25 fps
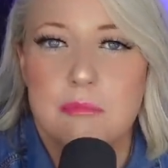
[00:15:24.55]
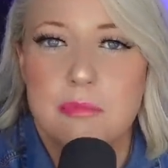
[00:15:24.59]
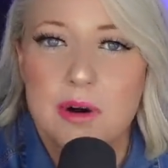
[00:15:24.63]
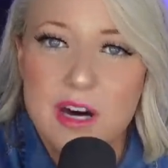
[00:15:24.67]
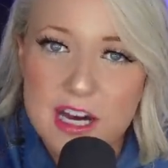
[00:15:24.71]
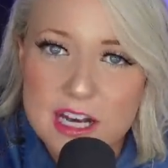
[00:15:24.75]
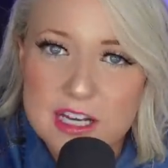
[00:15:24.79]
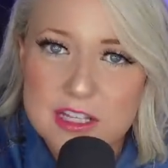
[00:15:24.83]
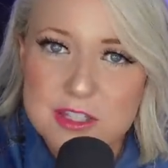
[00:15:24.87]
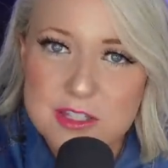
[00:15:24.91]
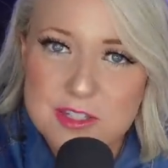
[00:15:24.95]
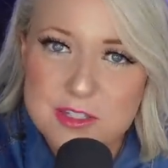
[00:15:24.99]

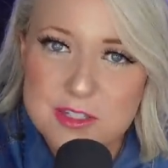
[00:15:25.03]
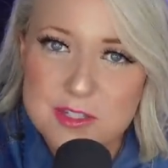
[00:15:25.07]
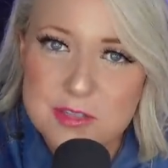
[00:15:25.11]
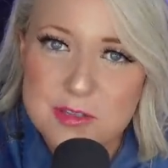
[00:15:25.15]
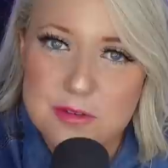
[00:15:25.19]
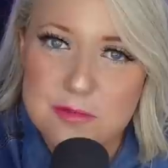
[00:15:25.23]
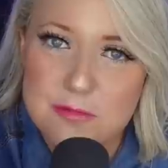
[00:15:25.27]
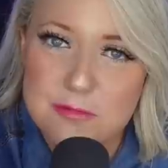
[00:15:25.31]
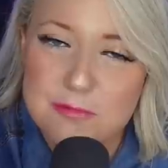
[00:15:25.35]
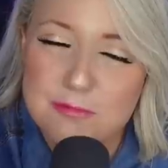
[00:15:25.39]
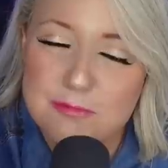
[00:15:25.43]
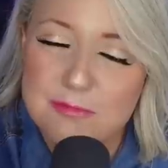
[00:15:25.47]

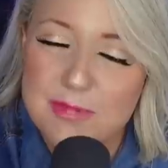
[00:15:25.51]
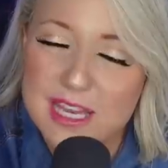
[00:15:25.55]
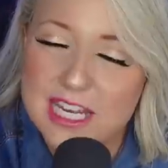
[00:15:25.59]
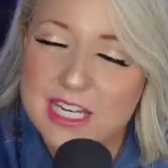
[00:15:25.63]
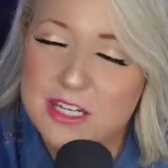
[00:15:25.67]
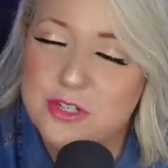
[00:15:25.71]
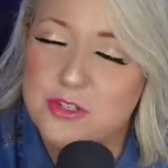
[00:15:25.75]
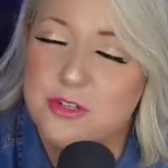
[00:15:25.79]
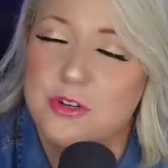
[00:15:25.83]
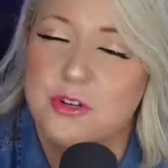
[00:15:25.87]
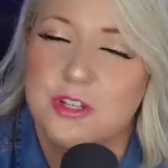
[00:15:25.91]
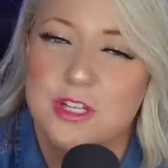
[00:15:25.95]
But
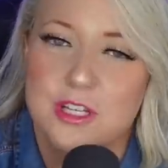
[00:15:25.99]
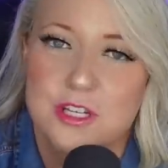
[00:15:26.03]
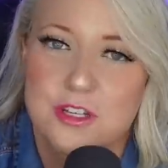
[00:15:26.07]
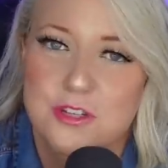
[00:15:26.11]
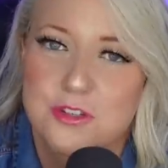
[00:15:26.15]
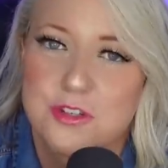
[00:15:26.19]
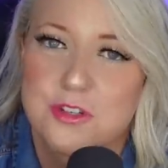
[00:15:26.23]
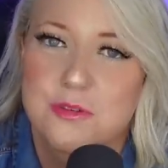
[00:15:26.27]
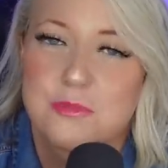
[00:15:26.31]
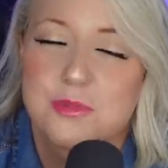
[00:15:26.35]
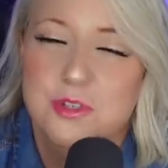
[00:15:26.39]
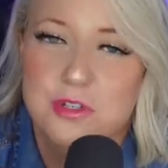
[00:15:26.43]
make sure that
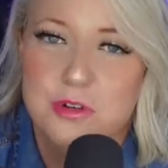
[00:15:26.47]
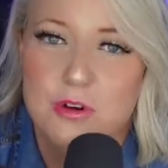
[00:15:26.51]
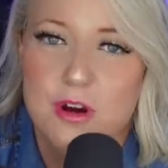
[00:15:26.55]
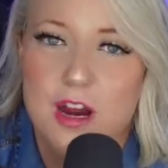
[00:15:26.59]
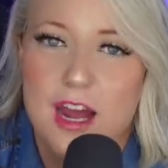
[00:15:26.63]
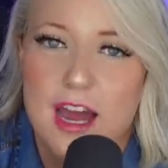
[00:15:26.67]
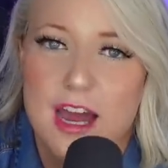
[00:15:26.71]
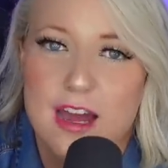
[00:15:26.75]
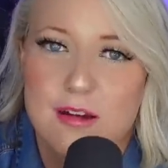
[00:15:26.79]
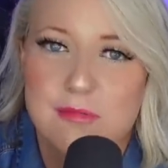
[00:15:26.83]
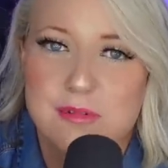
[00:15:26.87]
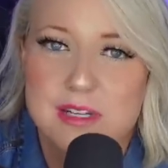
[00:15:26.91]
you're
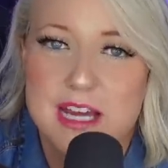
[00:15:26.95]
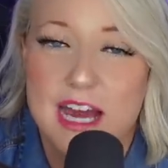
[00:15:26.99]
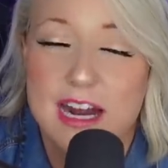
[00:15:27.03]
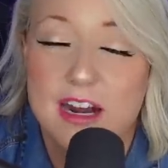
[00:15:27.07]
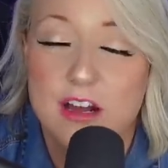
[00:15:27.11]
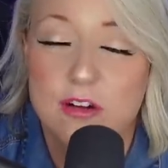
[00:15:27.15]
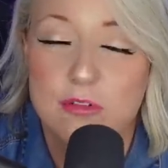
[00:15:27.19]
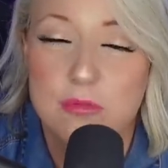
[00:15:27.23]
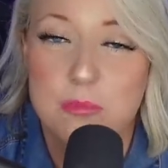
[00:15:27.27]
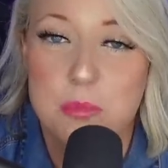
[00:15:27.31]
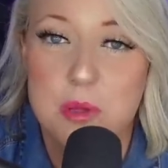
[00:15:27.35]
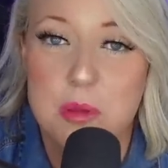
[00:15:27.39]
subscribed,
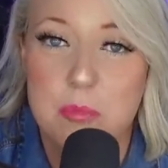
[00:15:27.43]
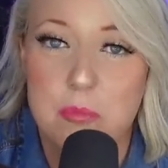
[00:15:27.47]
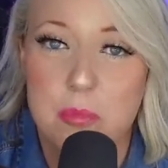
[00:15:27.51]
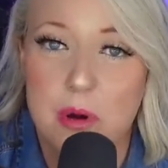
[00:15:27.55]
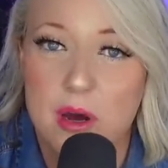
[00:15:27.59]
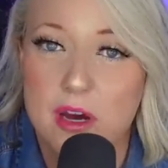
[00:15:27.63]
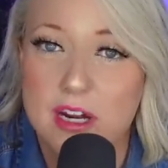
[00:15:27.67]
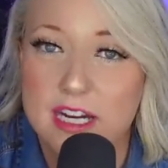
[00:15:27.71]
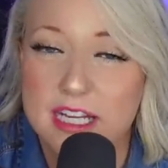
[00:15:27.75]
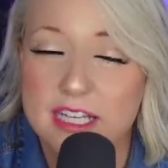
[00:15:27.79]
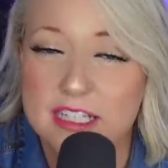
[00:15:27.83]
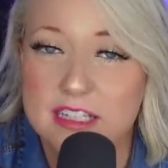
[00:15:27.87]
and I'll be
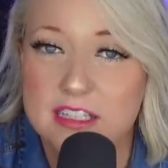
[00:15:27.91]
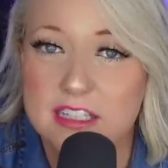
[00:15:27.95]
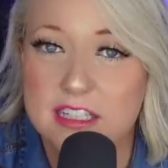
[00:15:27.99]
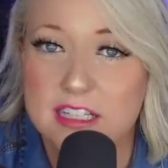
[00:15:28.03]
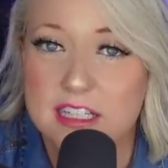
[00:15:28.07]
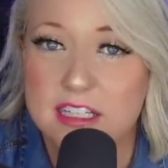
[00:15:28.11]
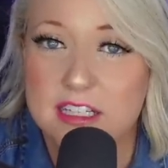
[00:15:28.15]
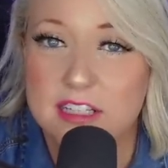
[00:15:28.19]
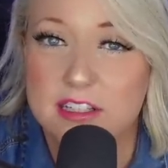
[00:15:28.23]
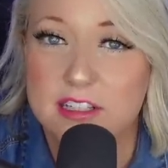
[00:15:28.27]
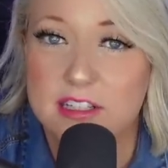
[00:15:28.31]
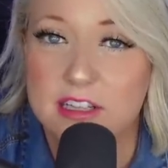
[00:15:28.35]
putting
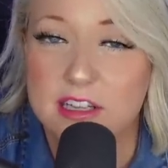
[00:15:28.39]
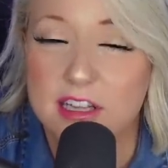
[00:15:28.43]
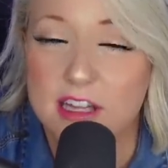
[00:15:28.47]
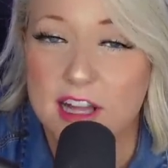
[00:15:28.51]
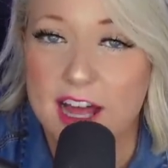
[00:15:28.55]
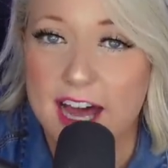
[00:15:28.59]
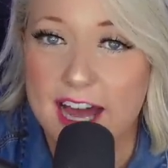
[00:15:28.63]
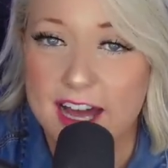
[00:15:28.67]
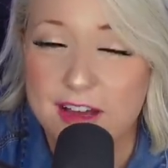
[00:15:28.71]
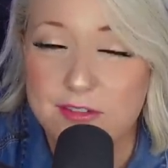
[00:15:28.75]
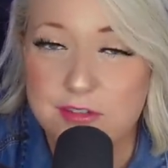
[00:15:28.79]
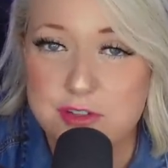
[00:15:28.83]
the
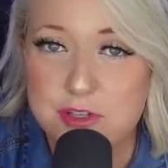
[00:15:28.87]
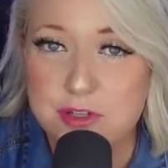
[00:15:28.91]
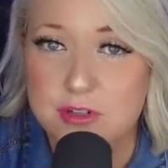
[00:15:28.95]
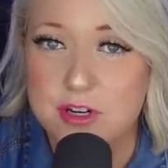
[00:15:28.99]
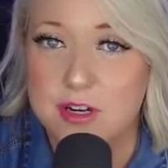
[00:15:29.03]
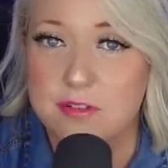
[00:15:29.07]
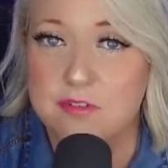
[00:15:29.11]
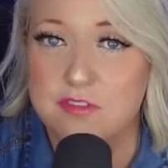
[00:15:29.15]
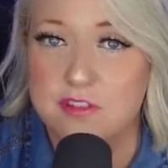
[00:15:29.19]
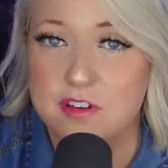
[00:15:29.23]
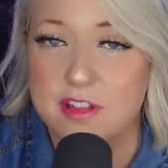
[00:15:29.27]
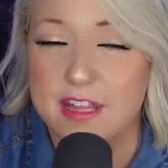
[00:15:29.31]
live
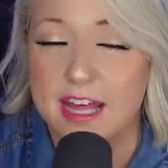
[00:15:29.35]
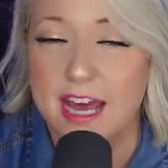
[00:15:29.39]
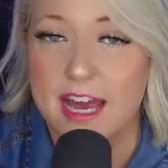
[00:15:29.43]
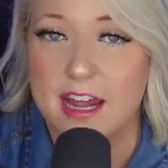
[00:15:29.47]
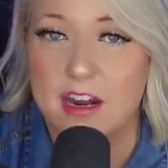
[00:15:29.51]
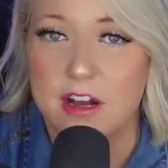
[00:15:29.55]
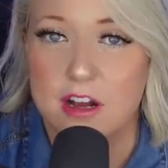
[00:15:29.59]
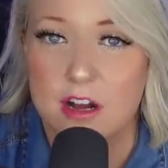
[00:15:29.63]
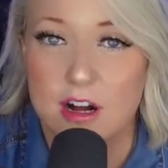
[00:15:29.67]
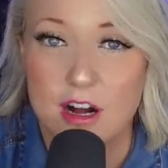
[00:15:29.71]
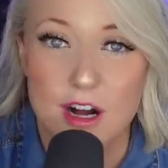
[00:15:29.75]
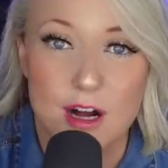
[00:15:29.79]
stream for
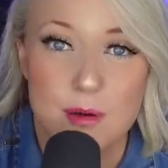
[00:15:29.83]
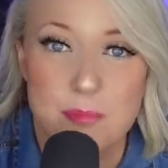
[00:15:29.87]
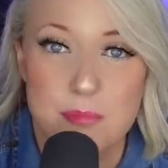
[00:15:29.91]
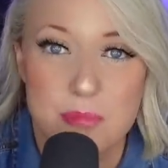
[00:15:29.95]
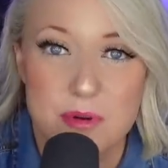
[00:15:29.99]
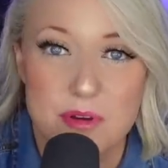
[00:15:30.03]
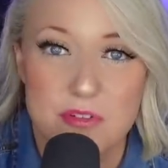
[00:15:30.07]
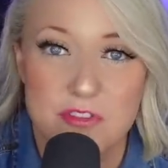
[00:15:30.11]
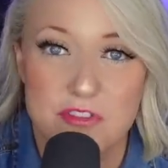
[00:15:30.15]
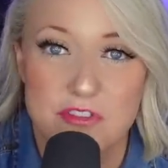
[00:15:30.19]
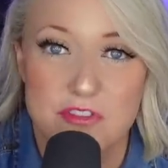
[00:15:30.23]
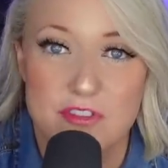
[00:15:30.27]
that
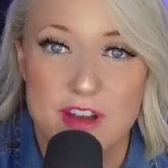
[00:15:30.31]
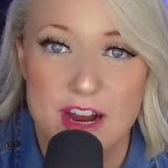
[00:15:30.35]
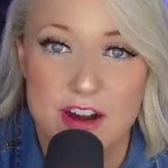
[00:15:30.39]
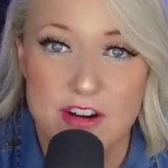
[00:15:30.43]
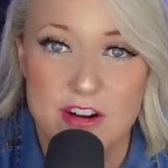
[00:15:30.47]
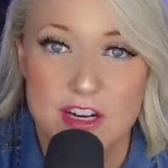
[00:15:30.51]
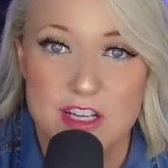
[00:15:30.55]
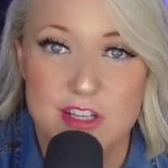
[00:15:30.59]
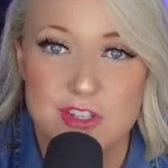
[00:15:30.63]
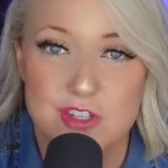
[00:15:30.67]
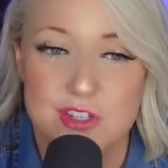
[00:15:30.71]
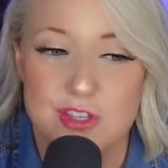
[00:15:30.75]
up
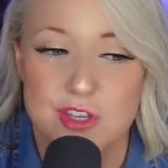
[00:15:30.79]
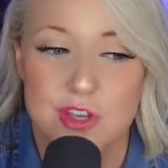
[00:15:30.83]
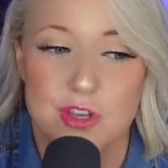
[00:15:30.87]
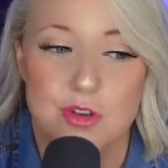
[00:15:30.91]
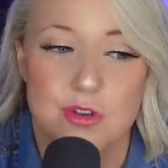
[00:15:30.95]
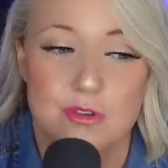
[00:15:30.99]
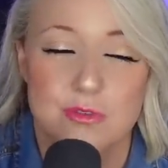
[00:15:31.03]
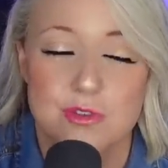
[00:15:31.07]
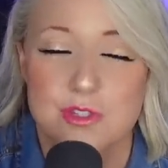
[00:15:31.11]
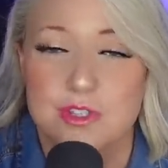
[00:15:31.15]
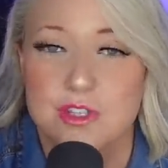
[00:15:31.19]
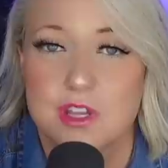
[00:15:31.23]
very
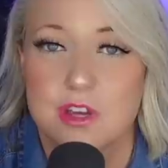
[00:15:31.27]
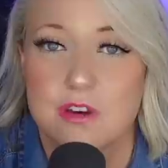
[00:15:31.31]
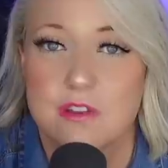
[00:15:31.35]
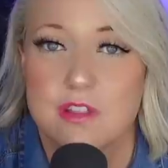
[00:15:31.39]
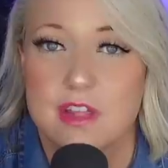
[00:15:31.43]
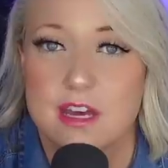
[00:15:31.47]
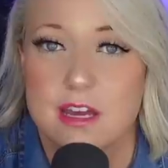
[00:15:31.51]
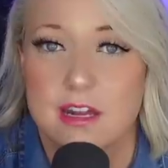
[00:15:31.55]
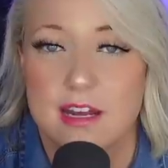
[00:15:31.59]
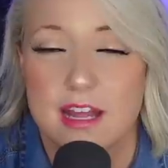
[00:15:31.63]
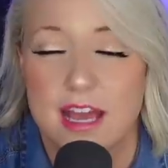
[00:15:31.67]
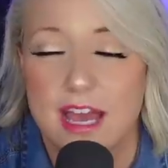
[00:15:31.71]
soon so
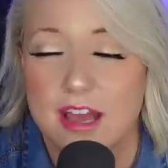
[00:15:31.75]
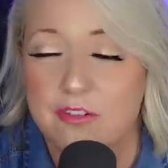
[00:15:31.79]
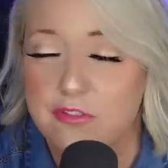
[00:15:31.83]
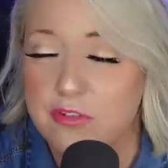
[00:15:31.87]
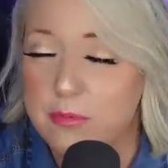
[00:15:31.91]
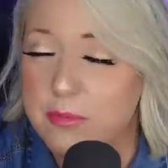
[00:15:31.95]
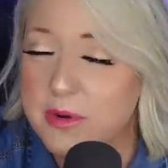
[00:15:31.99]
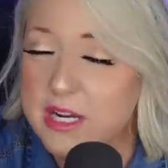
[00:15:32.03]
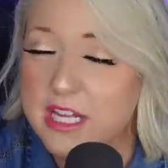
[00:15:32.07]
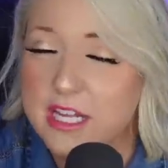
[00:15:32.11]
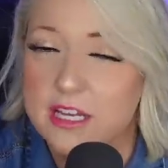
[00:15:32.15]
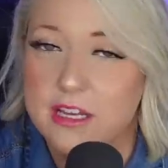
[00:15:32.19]
that
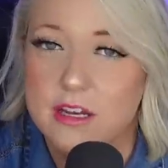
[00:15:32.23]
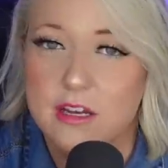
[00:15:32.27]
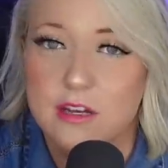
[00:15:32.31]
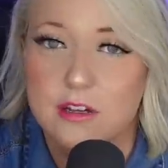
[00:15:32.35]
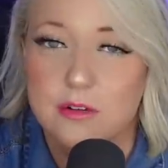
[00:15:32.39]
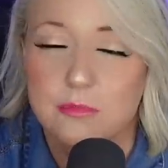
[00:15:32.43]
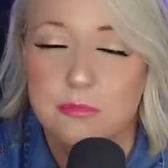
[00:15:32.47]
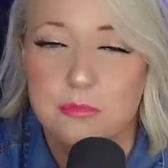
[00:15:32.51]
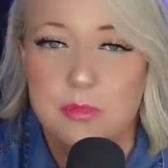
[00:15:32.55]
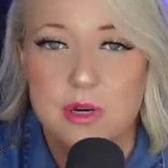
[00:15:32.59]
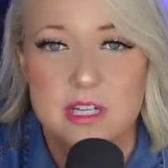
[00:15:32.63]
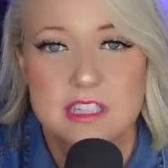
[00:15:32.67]
everybody
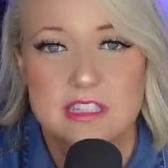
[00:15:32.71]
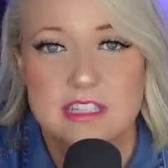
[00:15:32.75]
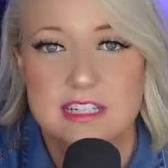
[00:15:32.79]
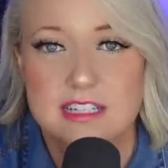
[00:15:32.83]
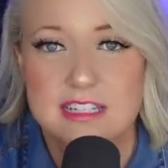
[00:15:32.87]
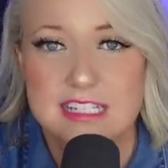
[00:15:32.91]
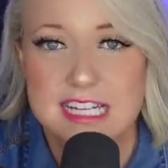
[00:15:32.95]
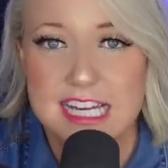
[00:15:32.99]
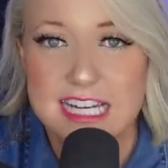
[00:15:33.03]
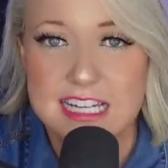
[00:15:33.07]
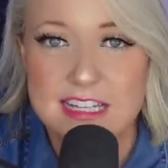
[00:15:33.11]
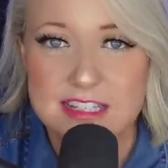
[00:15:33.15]
can put
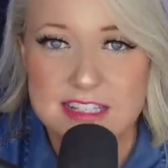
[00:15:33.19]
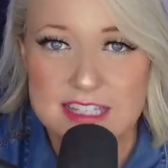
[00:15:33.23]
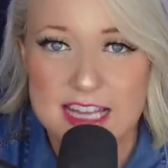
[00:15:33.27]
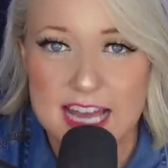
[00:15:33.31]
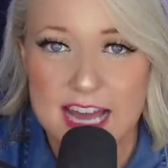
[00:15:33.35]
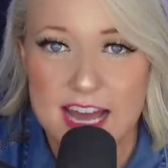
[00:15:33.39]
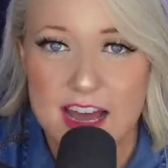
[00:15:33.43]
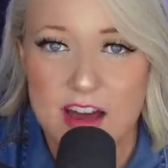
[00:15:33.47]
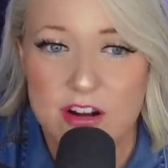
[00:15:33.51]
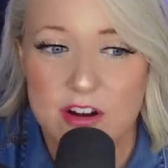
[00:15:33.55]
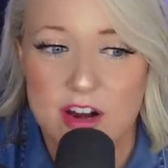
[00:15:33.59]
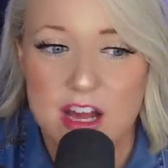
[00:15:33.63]
the date
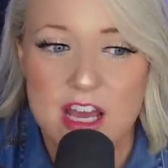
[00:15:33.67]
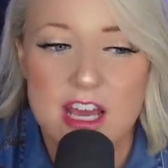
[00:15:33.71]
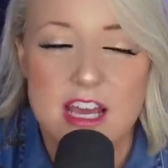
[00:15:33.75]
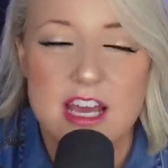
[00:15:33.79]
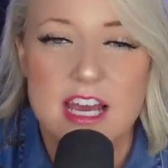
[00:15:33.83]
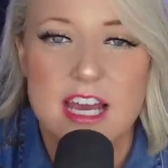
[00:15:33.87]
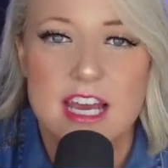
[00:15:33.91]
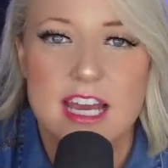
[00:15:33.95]
down.